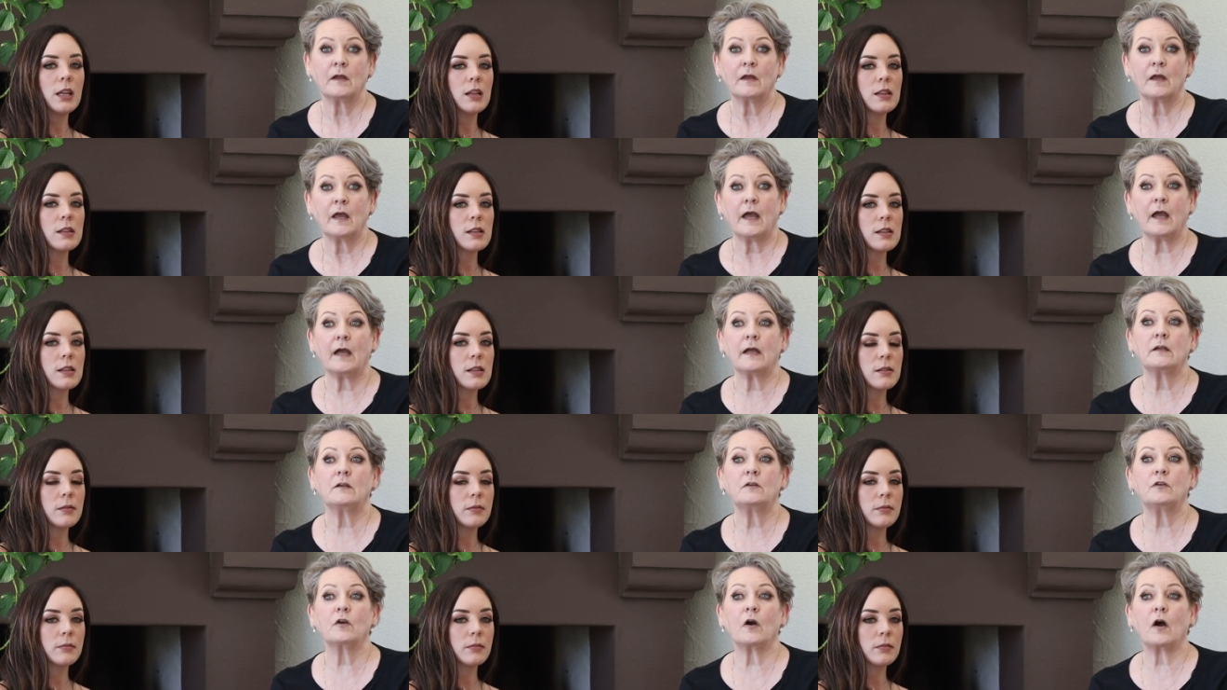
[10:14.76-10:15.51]
Speaker 1: Yes.
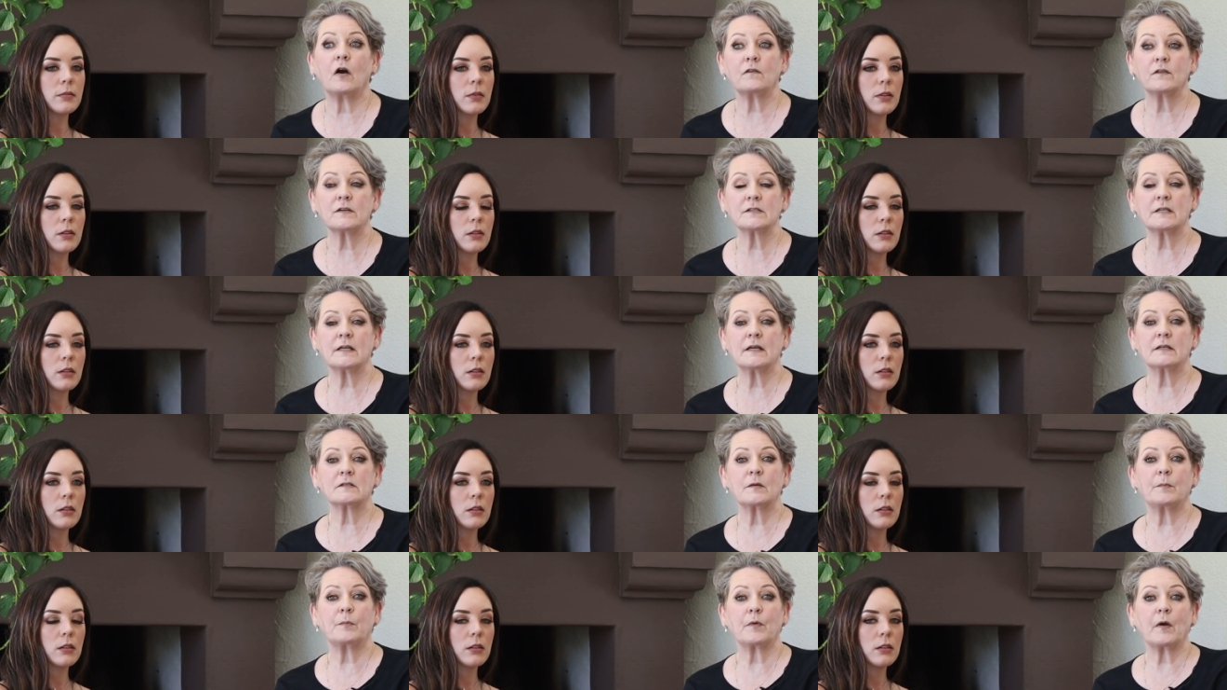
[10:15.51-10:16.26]
And you obviously
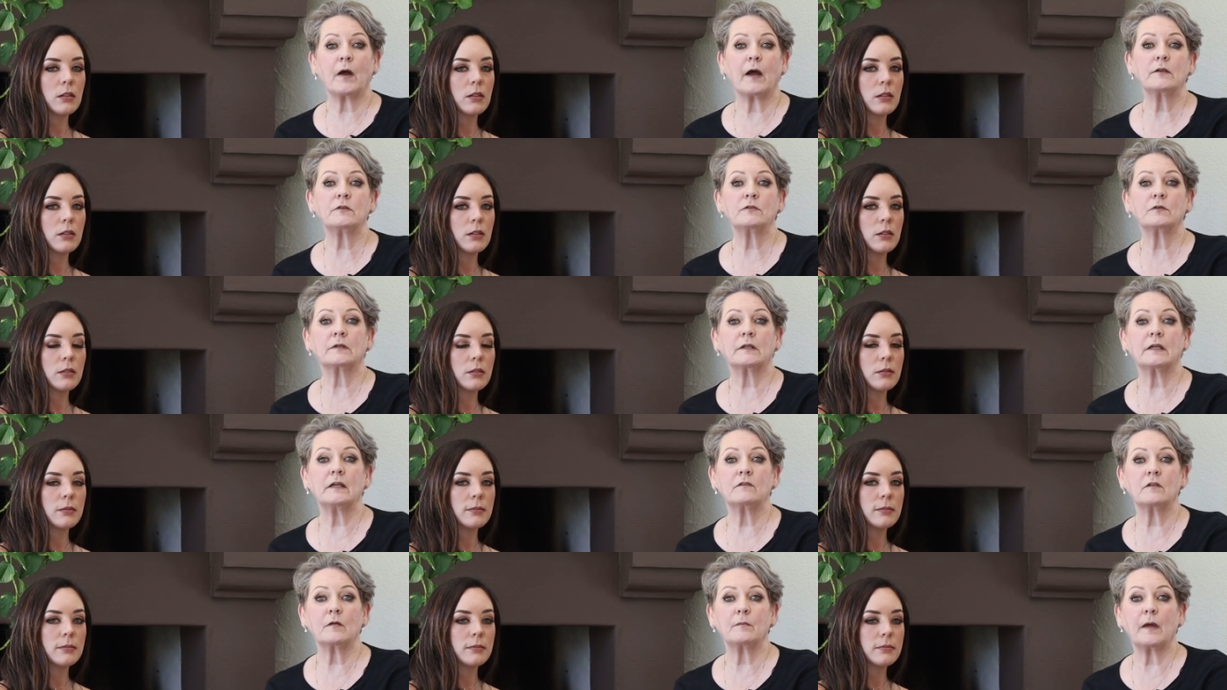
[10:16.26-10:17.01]
as a bride, you'd
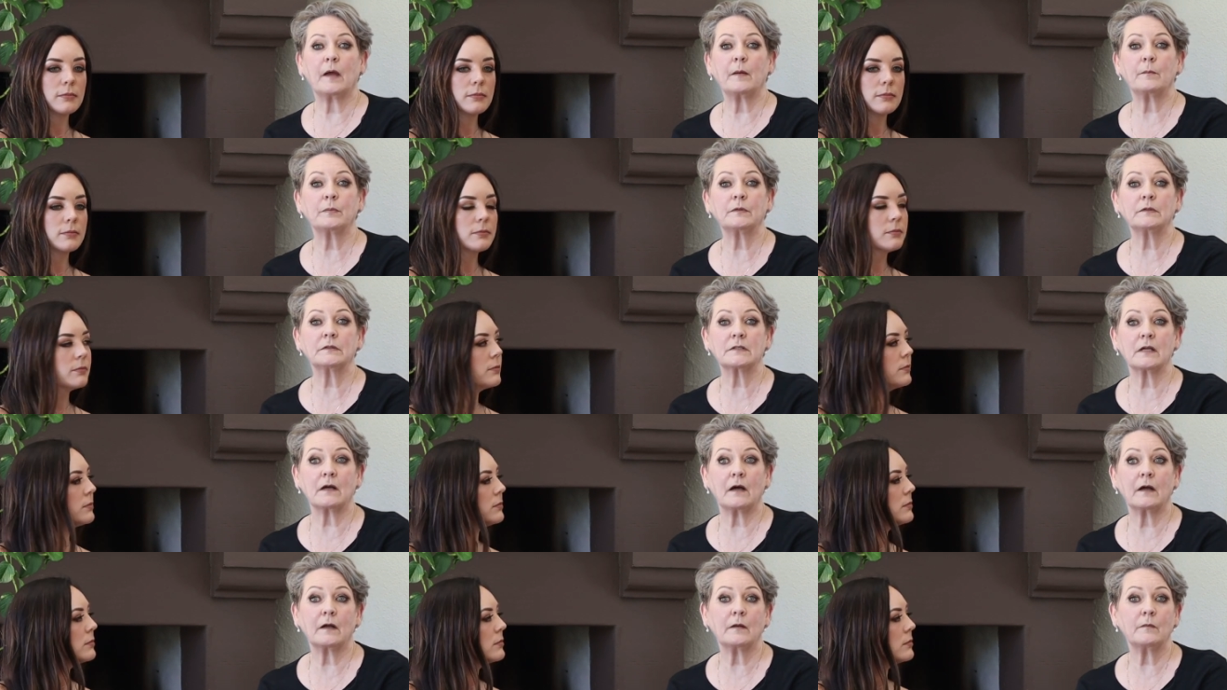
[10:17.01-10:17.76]
give them ample
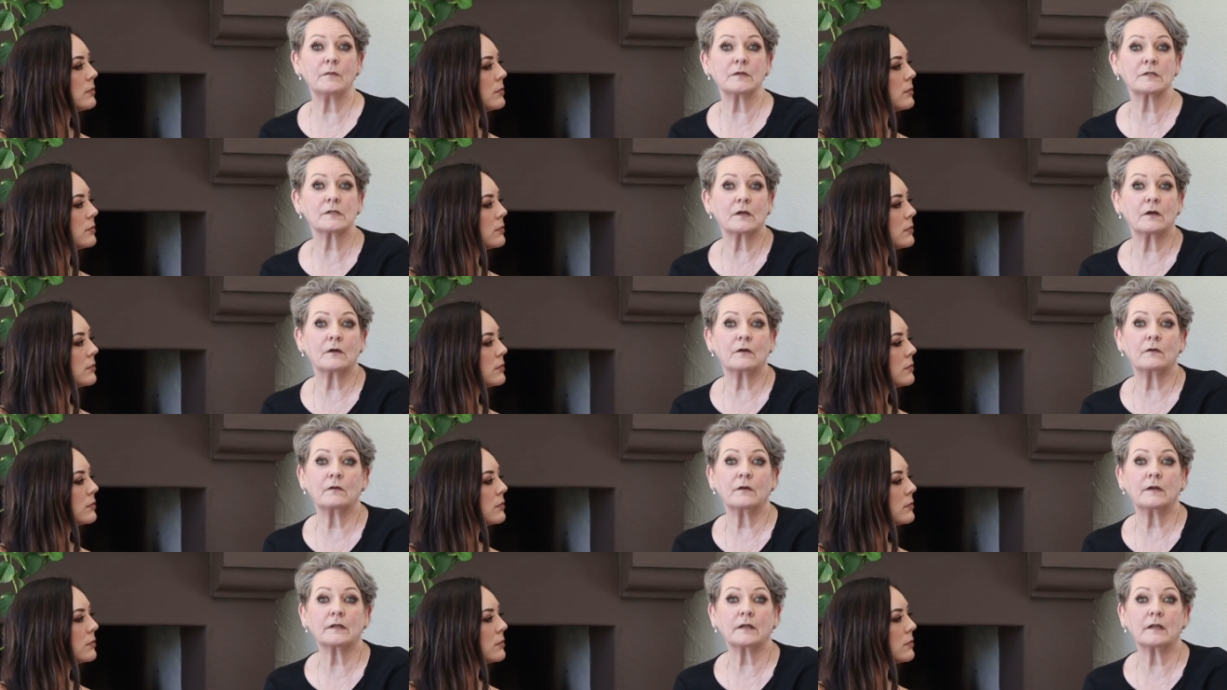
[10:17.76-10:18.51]
time, so
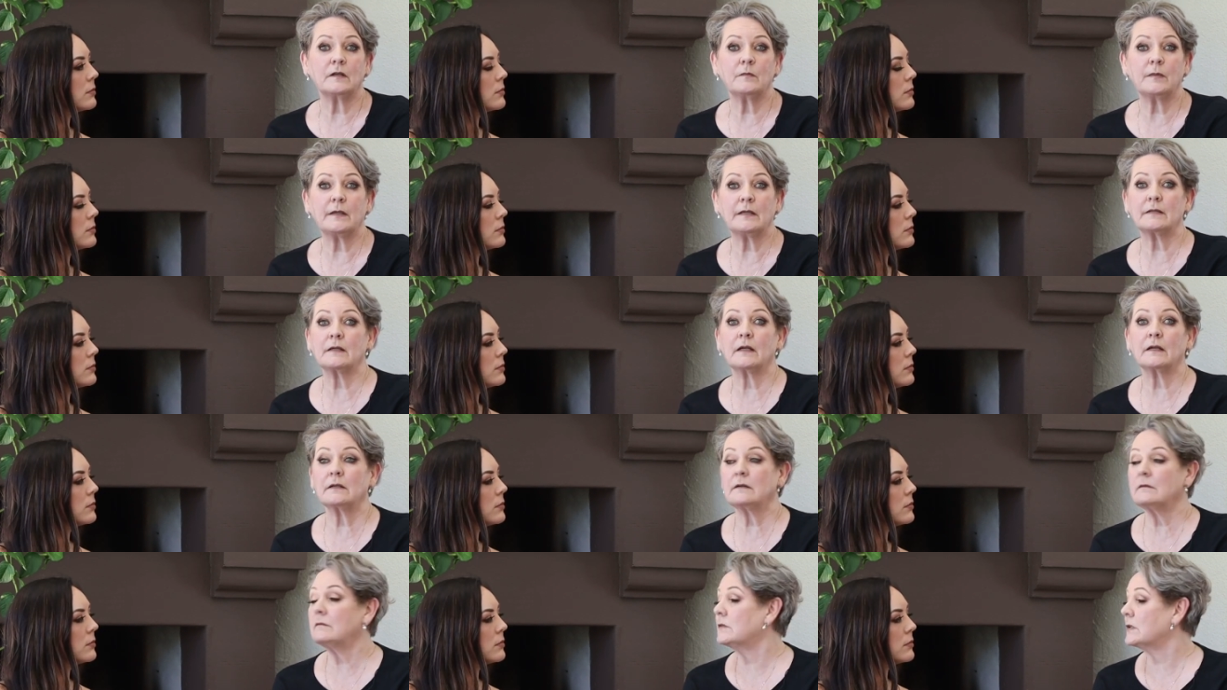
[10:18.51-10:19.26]
it can be
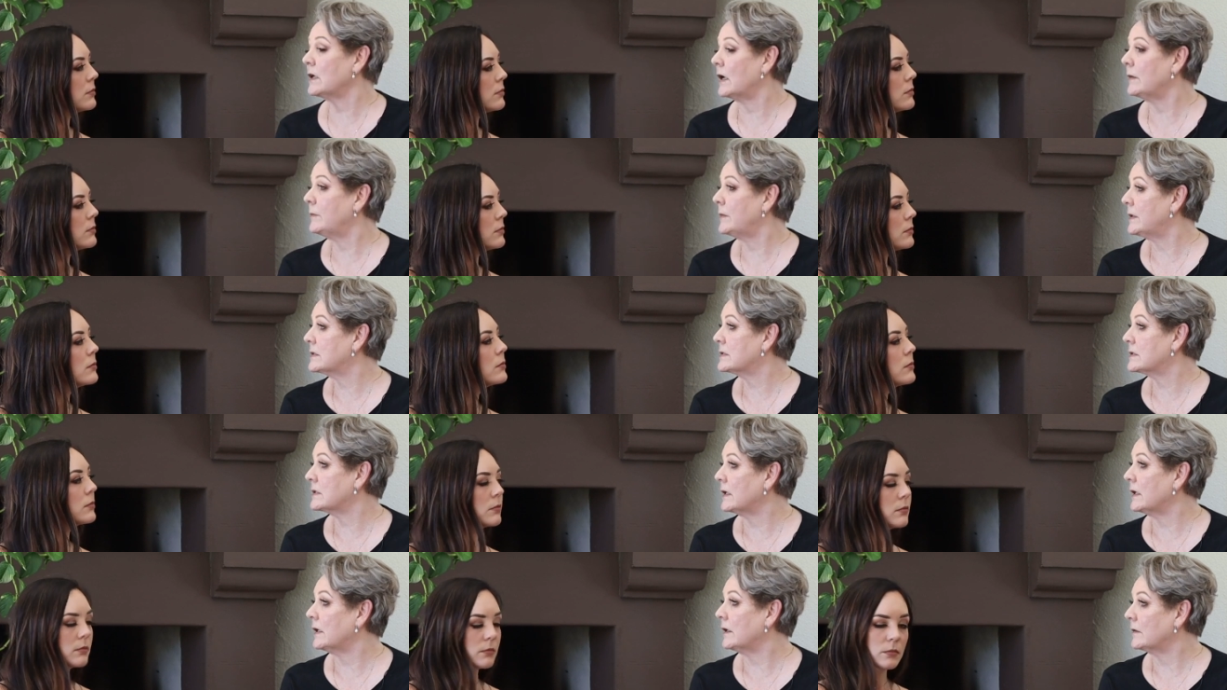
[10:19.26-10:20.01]
done
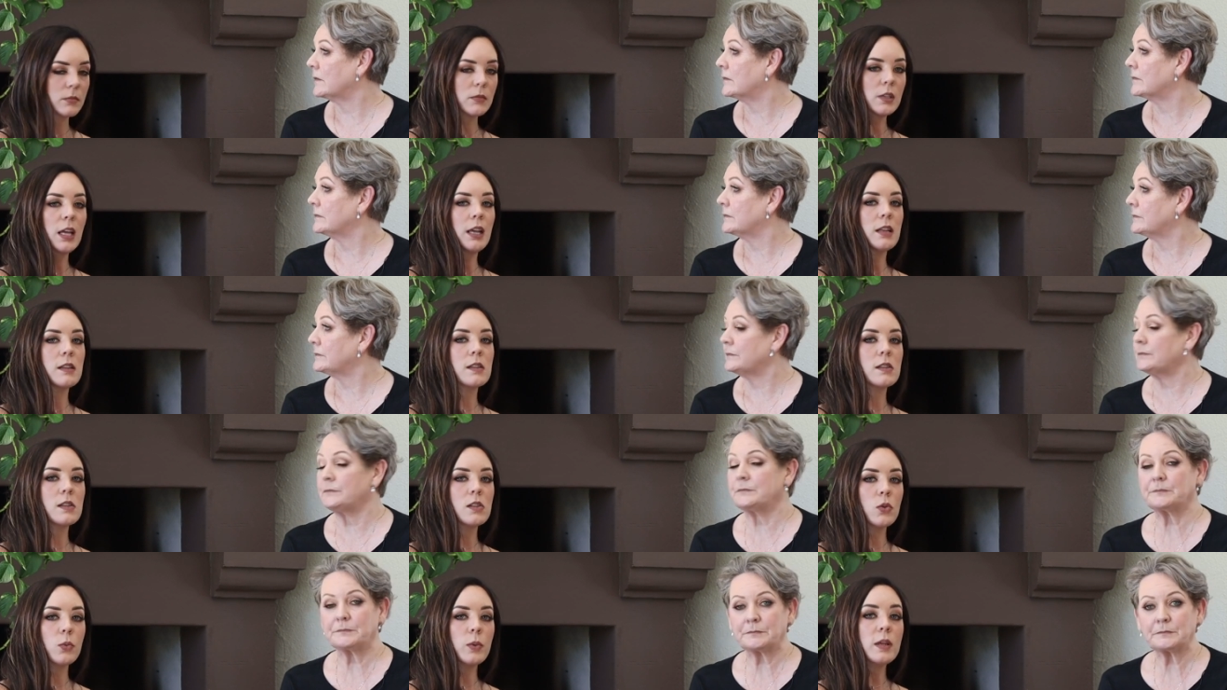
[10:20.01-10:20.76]
timelessly.
Speaker 2: Yes,
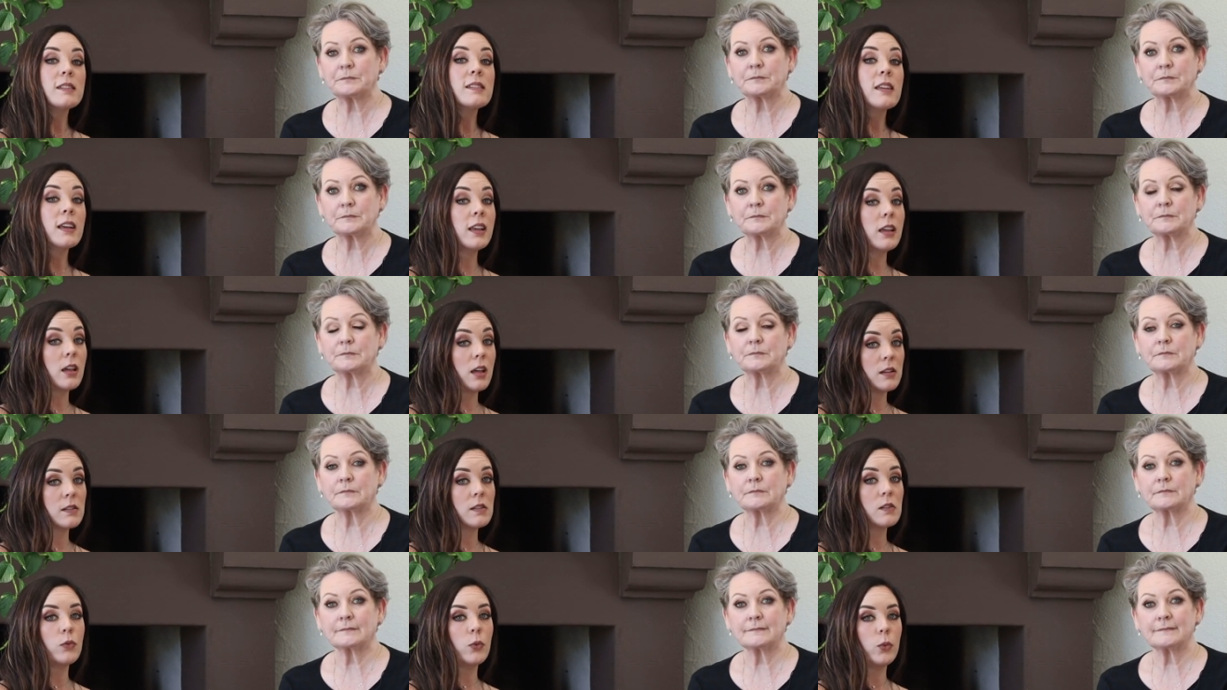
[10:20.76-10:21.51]
so we say
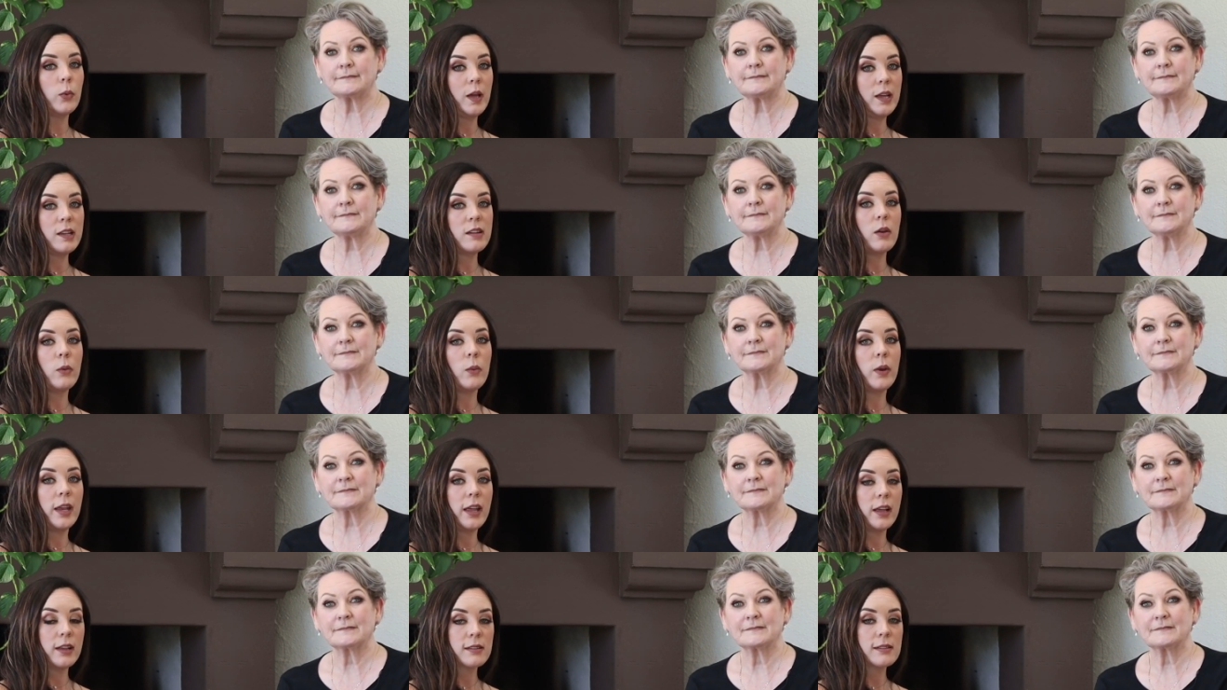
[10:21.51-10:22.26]
yes for weekday
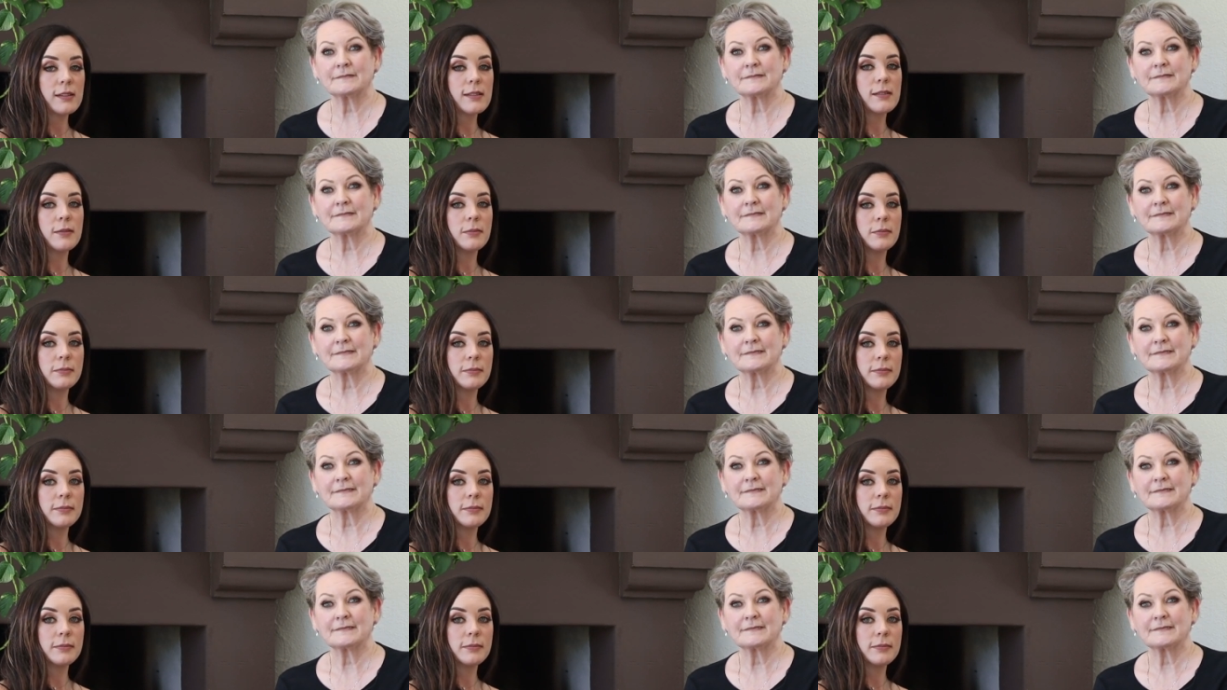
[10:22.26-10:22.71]
weddings.